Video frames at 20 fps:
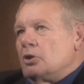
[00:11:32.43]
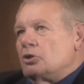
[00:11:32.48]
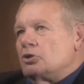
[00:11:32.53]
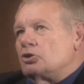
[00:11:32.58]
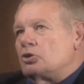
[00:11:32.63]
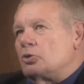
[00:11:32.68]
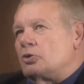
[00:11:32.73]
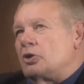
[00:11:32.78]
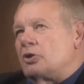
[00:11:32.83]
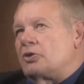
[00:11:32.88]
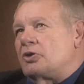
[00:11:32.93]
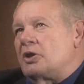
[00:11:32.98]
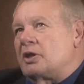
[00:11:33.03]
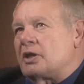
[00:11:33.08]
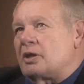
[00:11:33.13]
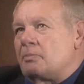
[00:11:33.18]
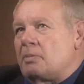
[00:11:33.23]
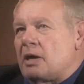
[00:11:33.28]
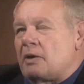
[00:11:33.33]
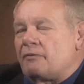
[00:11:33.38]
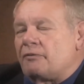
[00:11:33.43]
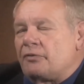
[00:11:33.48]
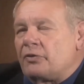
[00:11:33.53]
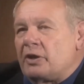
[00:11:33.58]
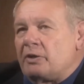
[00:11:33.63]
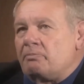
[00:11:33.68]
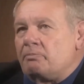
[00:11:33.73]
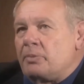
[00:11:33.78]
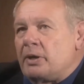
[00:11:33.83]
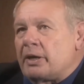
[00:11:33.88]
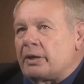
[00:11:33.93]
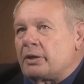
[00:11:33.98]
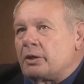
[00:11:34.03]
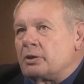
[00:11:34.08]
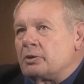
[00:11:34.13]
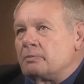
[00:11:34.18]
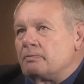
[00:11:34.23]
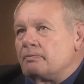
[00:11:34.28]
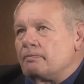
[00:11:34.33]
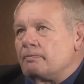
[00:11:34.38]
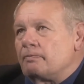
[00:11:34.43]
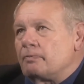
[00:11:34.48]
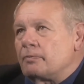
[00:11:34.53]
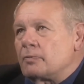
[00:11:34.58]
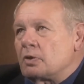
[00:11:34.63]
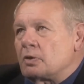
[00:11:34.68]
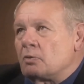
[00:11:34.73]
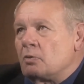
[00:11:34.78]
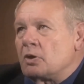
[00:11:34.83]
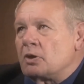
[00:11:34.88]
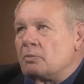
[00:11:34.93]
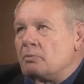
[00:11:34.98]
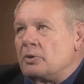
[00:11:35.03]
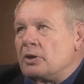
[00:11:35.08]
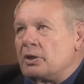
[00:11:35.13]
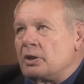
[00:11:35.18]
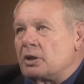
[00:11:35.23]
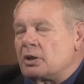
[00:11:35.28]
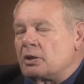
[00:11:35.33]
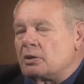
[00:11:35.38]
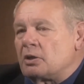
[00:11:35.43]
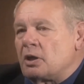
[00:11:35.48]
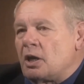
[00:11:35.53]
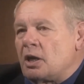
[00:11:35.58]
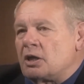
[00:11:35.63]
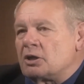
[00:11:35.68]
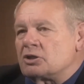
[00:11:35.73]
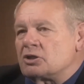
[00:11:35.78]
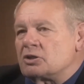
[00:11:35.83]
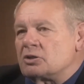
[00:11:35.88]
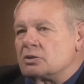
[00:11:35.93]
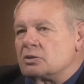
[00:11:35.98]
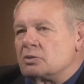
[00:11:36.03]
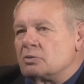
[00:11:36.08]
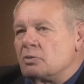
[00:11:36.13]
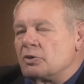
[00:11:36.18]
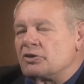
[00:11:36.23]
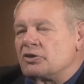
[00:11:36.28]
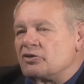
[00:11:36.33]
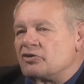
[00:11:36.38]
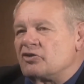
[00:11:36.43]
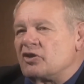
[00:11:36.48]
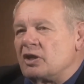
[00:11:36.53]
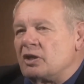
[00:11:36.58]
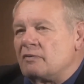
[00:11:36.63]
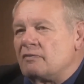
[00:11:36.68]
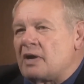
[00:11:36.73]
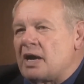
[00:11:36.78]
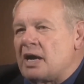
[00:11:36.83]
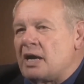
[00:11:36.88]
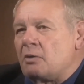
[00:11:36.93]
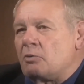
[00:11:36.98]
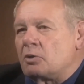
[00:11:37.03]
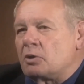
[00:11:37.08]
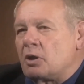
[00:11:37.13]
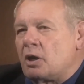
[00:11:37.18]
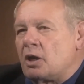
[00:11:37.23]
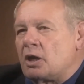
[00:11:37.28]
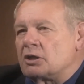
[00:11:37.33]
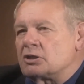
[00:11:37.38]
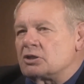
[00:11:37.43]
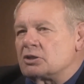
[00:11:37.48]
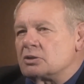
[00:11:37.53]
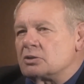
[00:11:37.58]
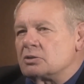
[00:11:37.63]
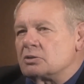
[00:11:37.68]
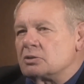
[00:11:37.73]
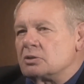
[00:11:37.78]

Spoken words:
So you think about Fred Becker, what America lost, what the state of Iowa lost.